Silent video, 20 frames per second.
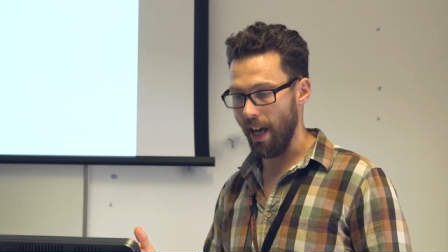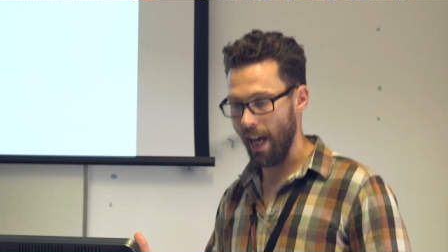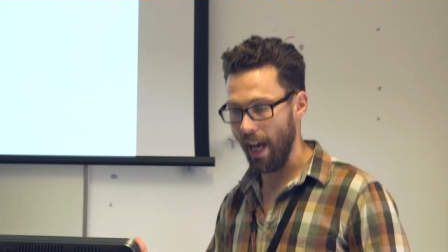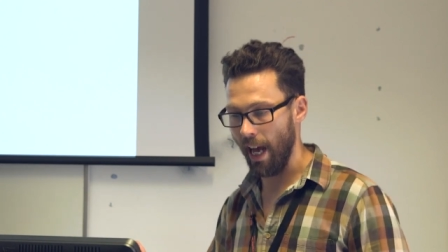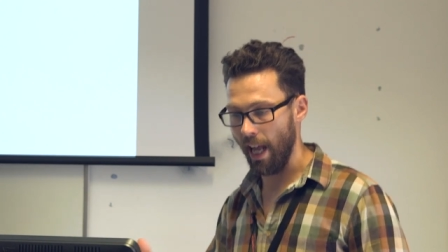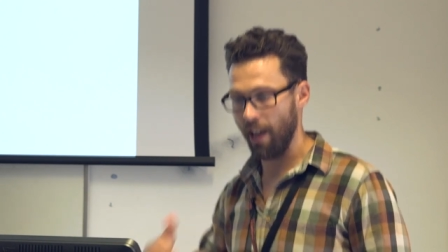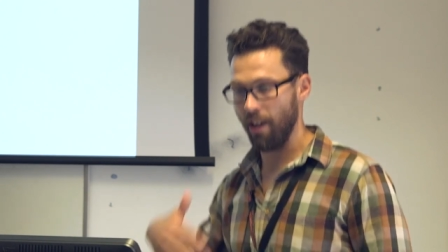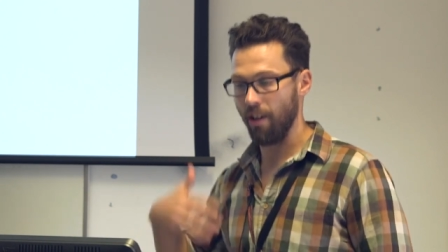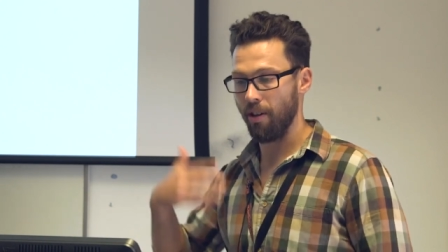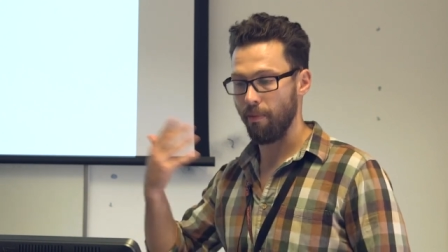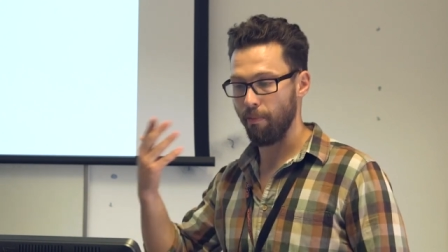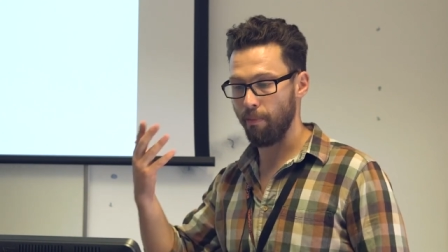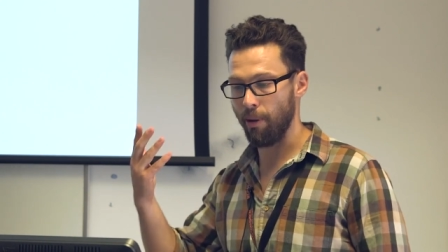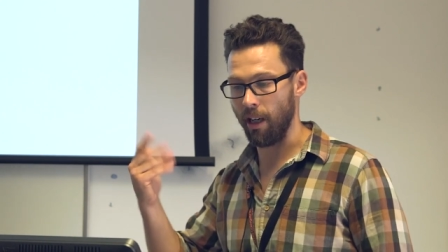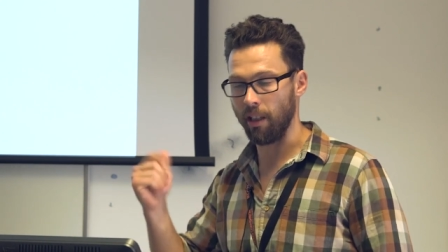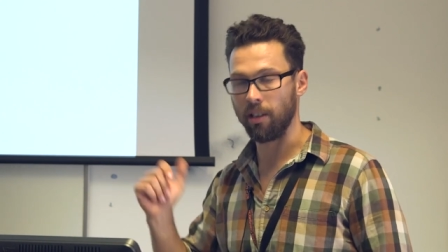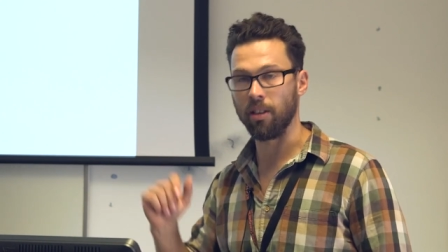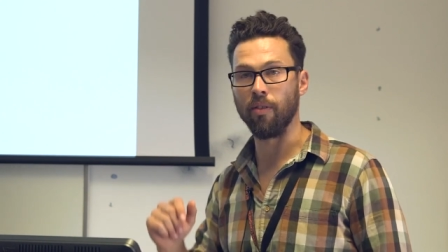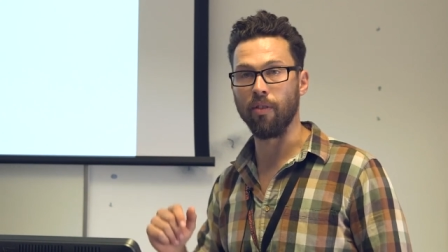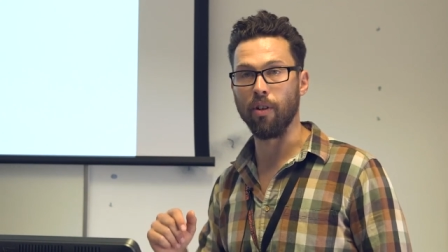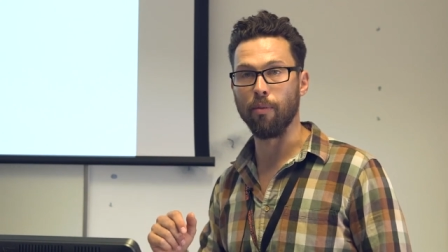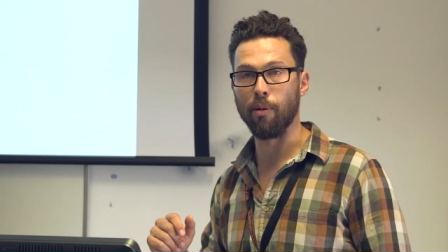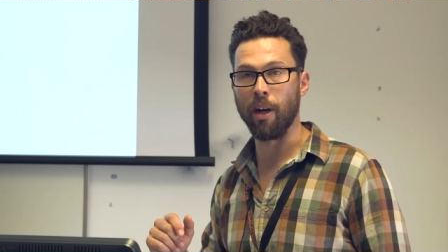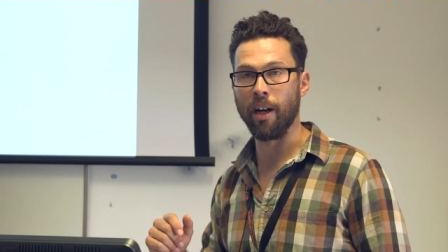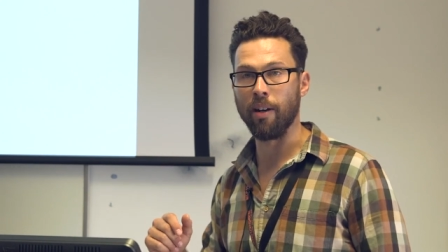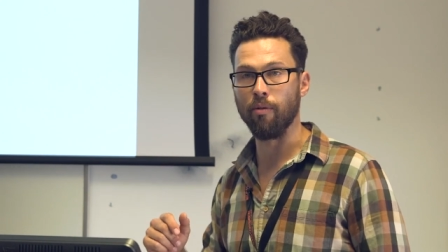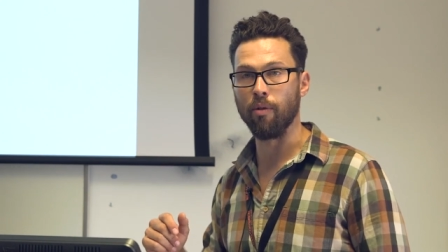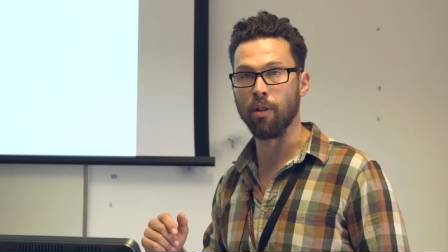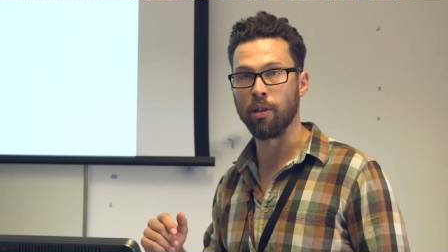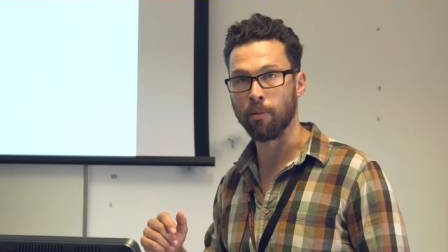and parts of your
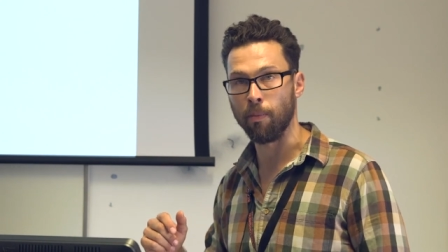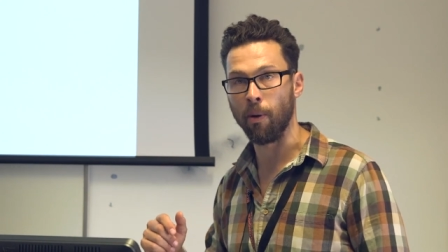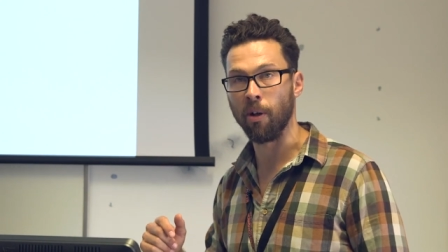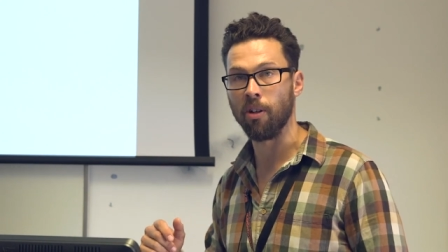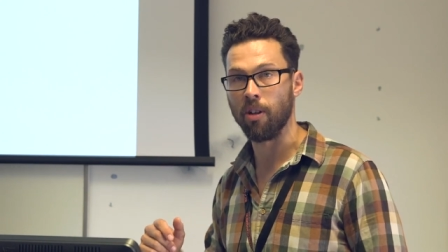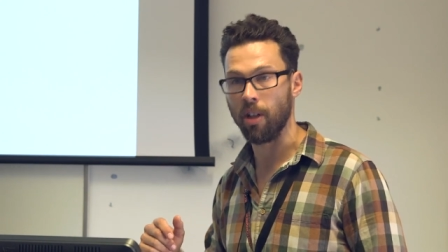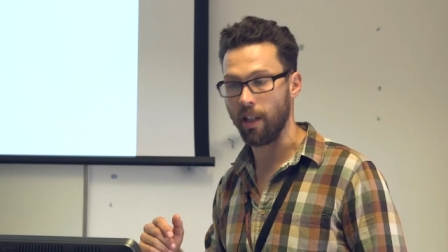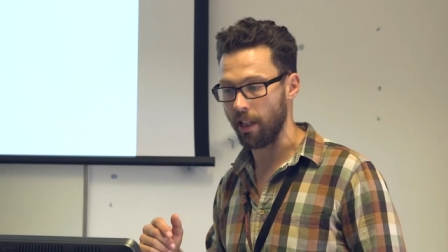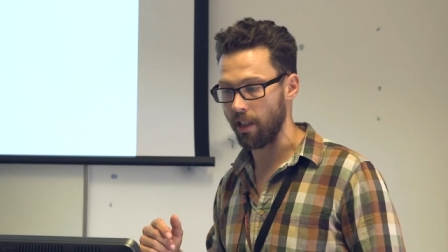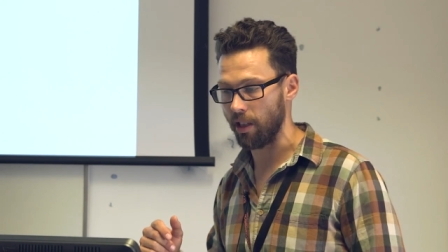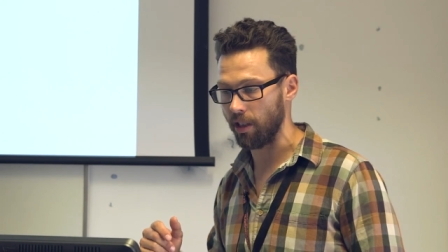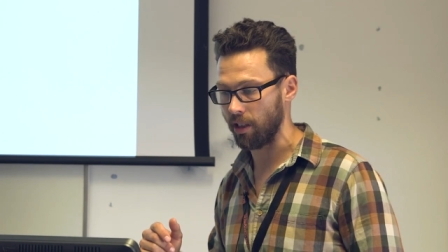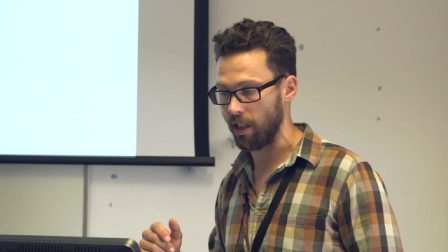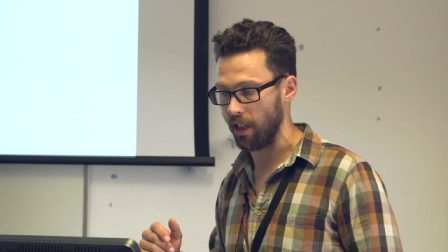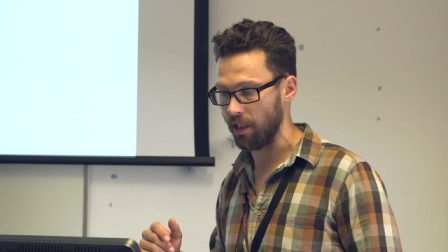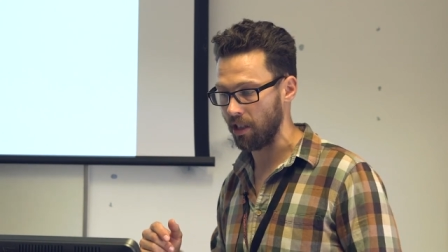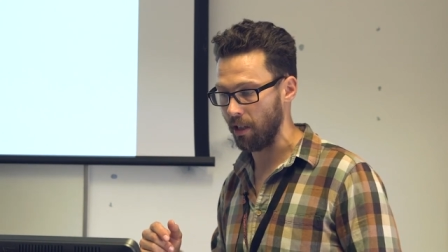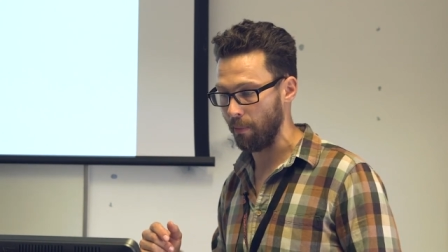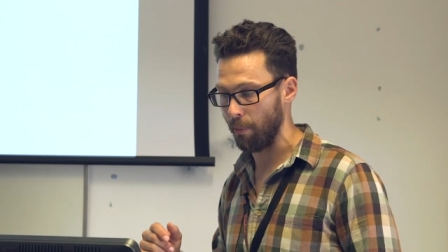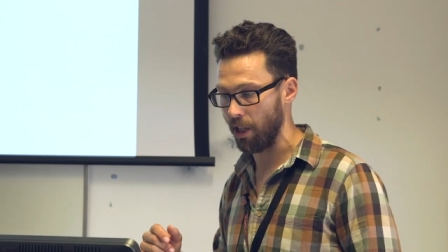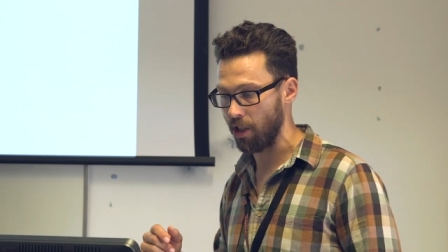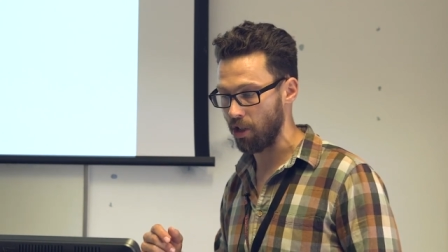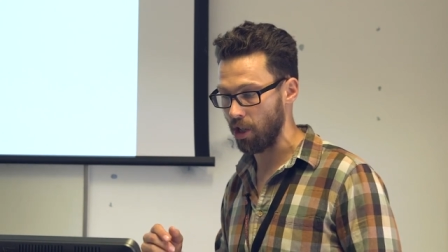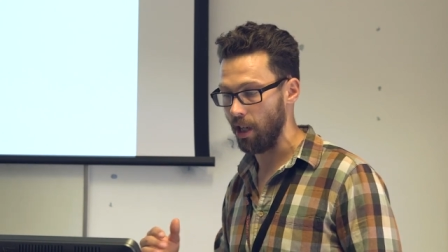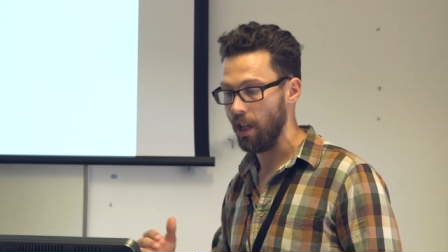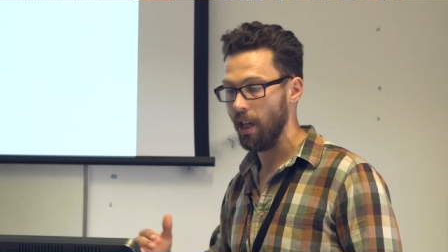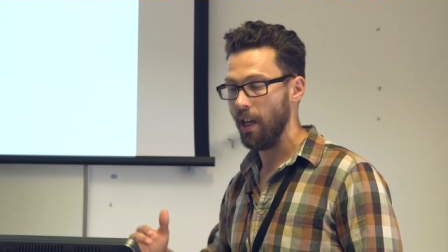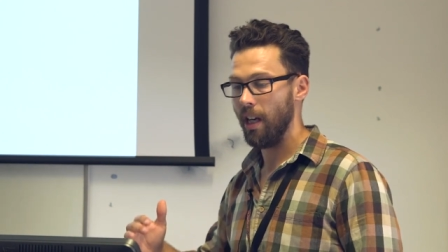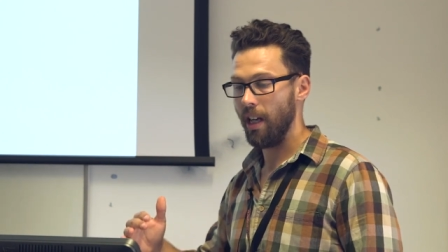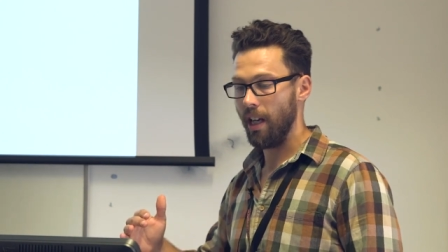brain respond to that disgusting picture.